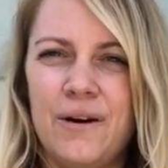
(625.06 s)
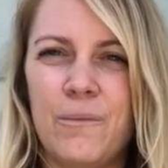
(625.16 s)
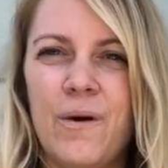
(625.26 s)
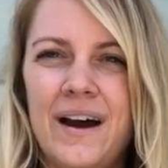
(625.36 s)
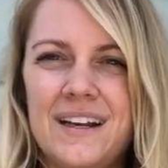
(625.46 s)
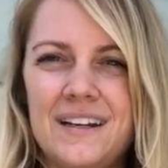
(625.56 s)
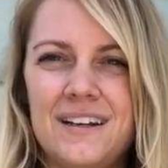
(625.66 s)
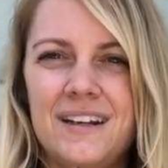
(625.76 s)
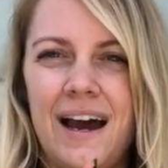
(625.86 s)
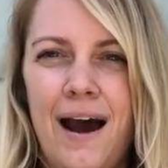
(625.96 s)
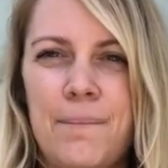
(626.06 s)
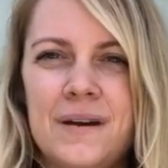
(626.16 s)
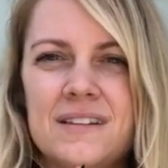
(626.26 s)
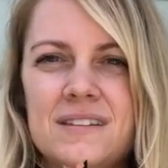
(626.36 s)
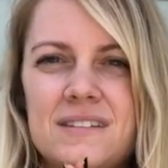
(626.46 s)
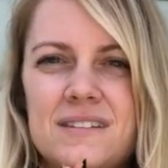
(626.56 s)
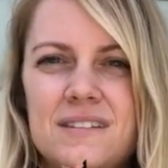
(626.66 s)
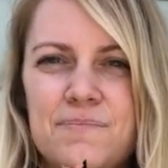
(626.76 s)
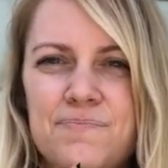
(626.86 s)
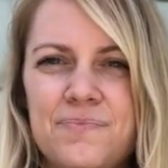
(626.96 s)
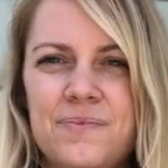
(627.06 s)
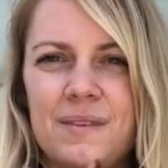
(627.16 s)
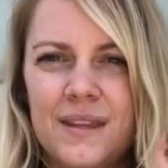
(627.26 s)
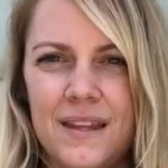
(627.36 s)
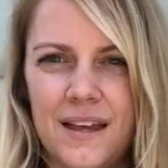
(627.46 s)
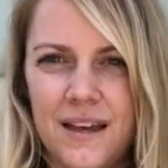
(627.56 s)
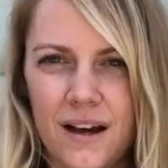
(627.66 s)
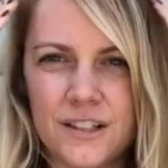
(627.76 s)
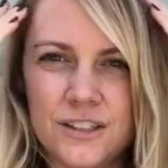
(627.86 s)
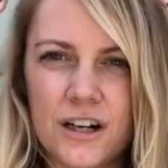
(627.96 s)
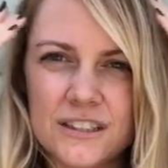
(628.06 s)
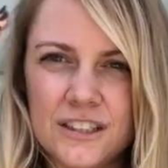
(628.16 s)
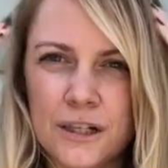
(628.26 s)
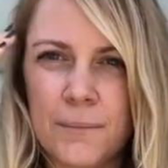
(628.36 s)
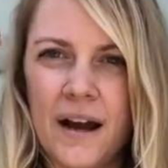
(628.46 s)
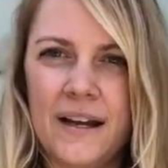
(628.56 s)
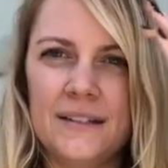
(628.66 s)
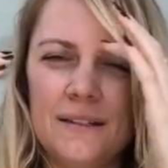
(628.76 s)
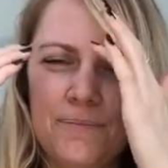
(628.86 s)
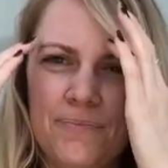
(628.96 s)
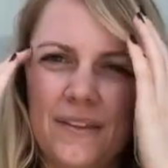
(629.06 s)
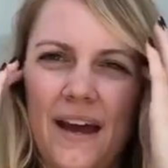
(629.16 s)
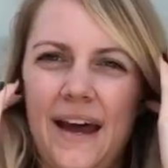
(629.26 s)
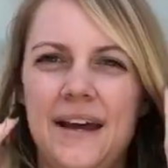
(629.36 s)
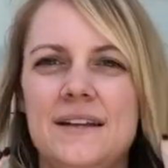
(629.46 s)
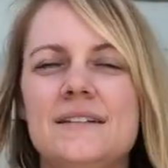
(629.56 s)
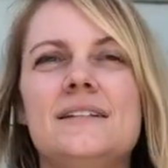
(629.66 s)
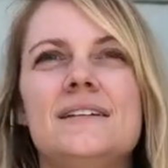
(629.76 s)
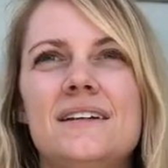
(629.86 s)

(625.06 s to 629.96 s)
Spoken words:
What happens starts in your mind, and